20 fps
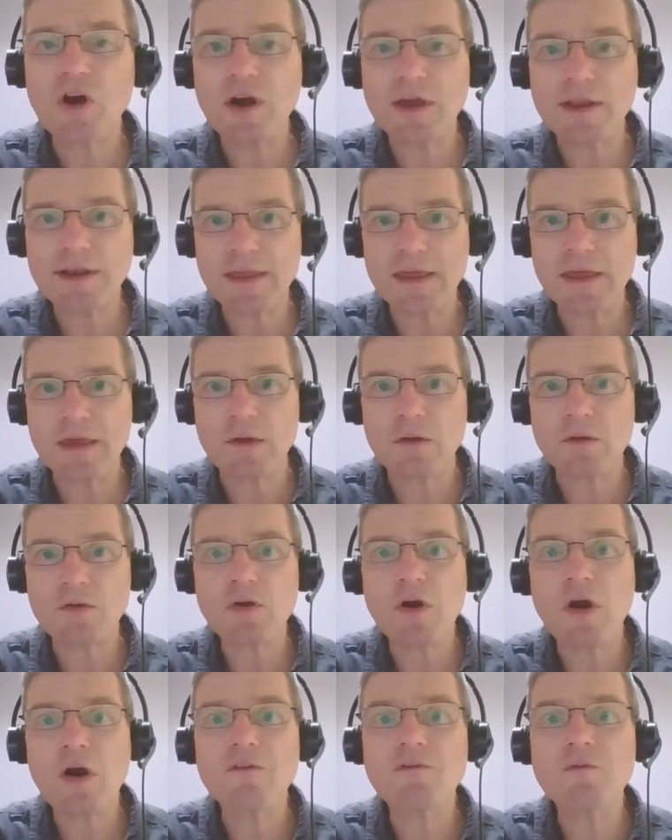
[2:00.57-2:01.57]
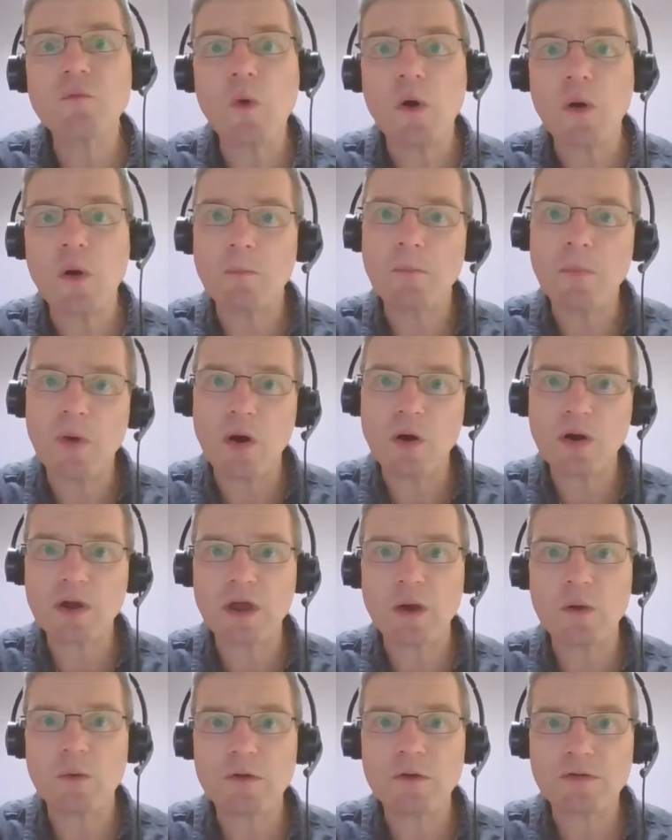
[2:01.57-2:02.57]
ideas of what
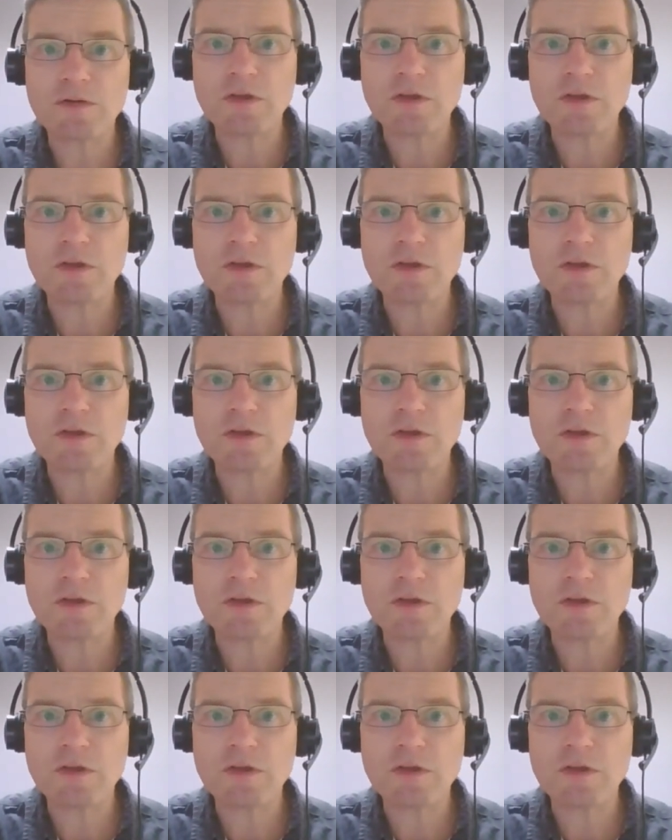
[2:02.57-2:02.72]
Marco has